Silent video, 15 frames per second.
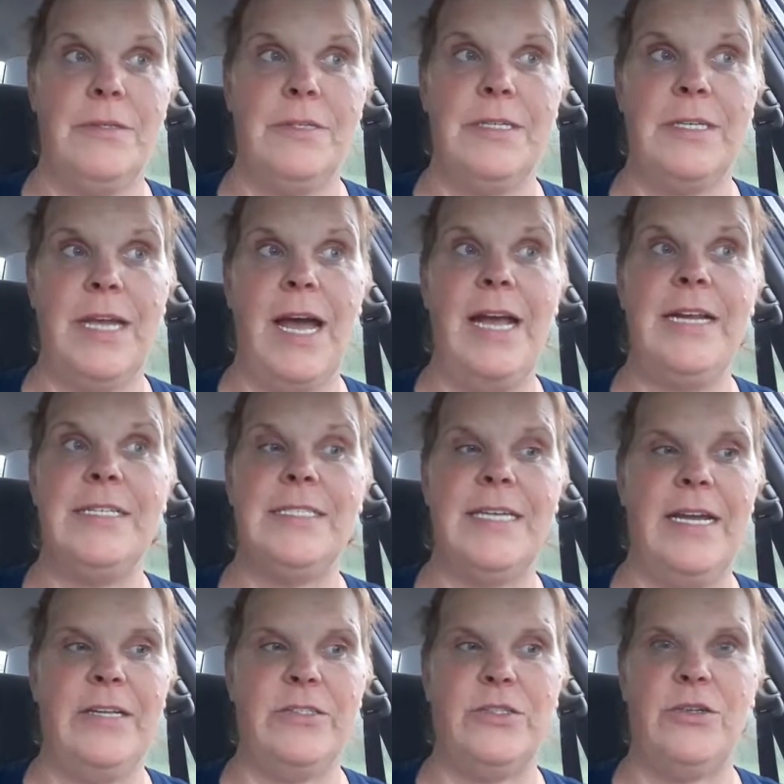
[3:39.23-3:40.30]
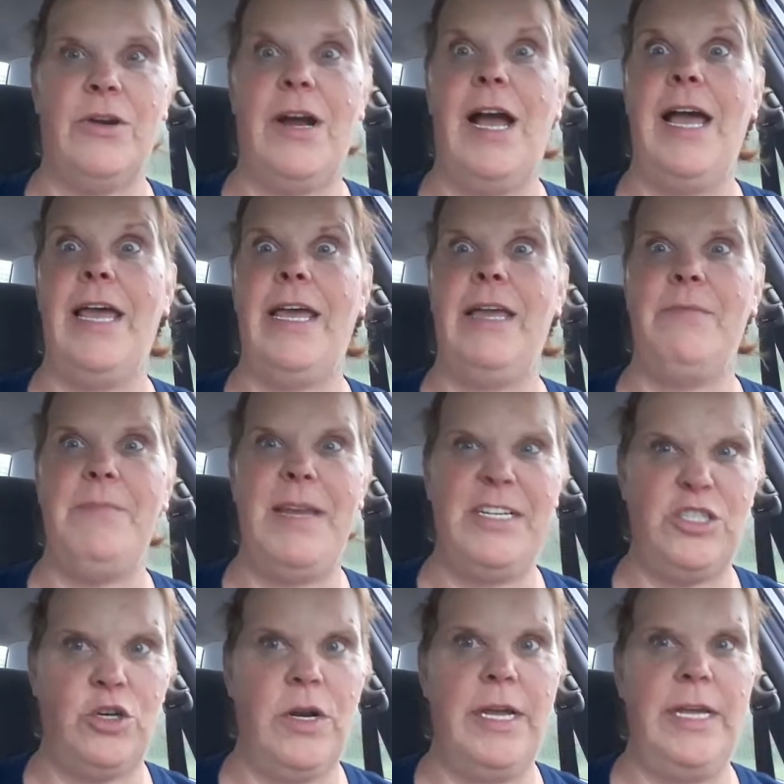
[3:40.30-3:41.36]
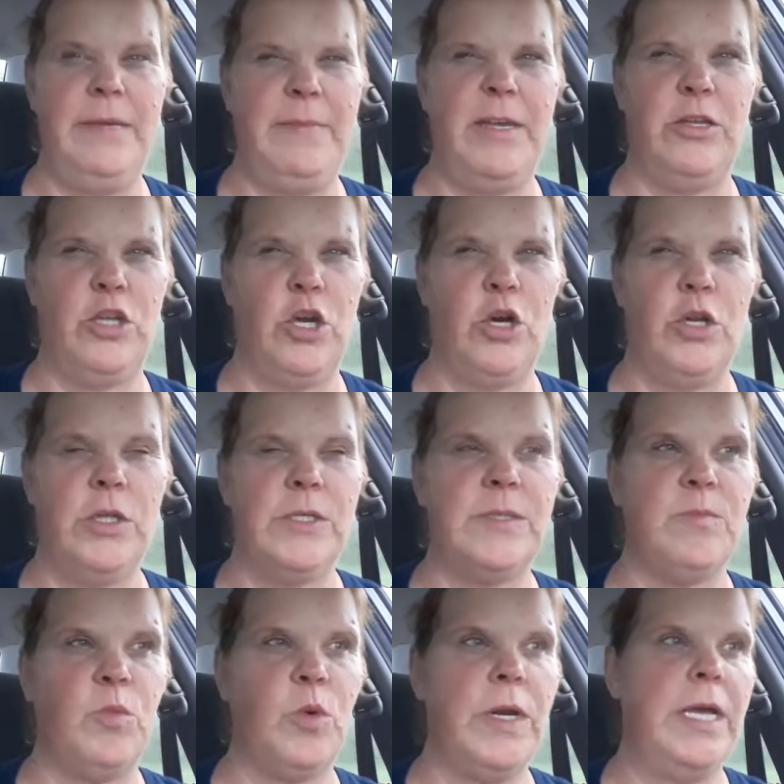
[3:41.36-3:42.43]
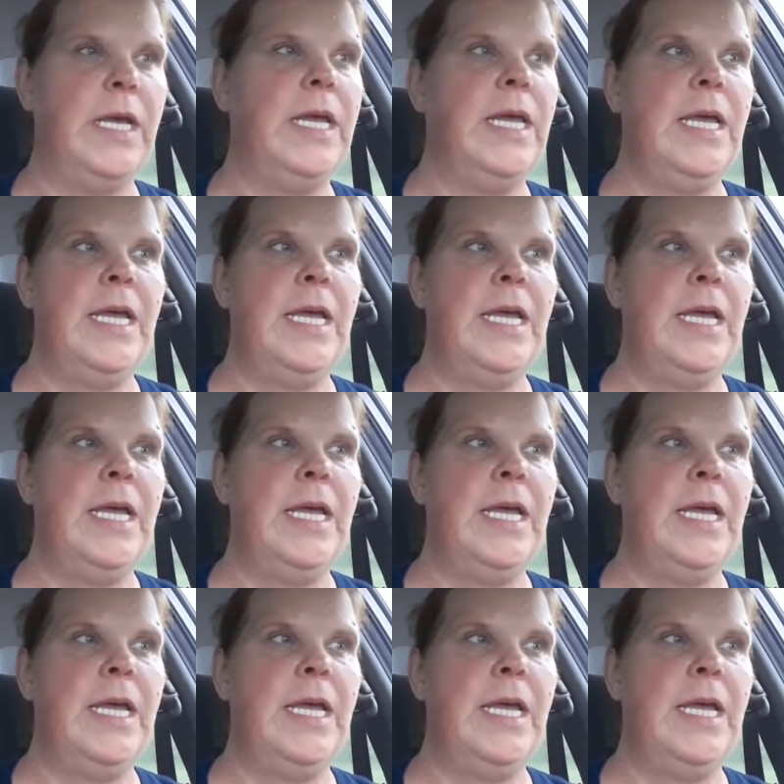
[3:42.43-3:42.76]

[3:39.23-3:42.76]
the guidance counselor, I made sure I emailed her this morning.